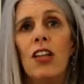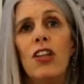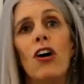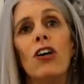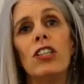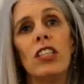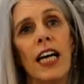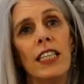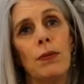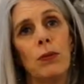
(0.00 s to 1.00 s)
The other
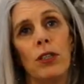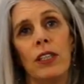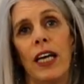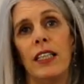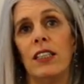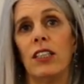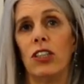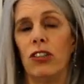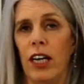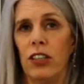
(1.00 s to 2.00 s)
tangible one then is the
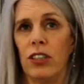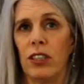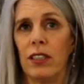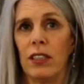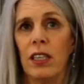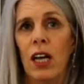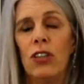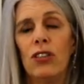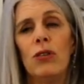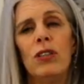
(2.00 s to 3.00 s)
contractions.
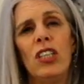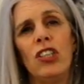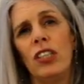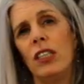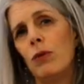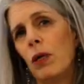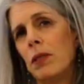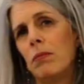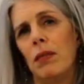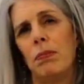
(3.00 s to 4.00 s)
So initially the
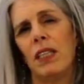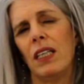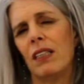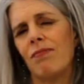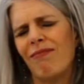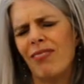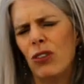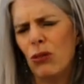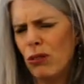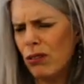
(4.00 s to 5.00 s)
woman might be thinking,
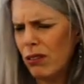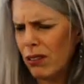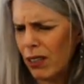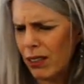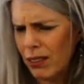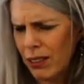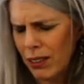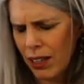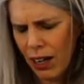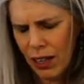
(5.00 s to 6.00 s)

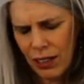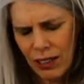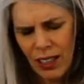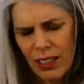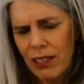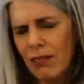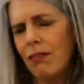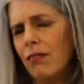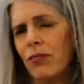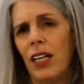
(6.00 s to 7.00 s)
I
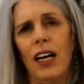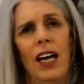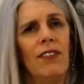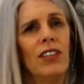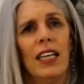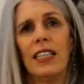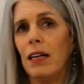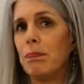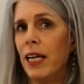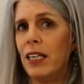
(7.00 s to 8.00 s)
haven't had
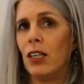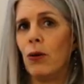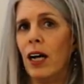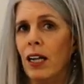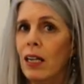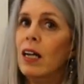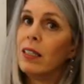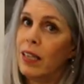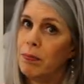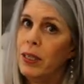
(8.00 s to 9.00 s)
that pain in a while,
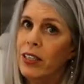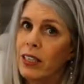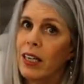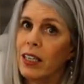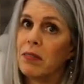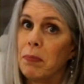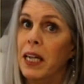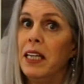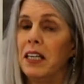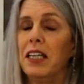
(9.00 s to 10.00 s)
that period-like
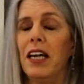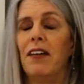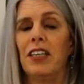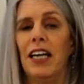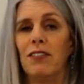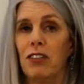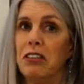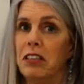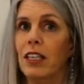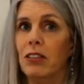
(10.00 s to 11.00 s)
pain that you haven't had for
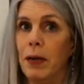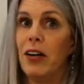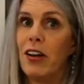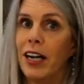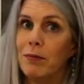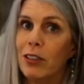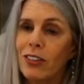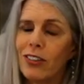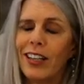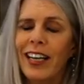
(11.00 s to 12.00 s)
about 9
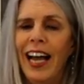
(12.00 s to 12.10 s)
months.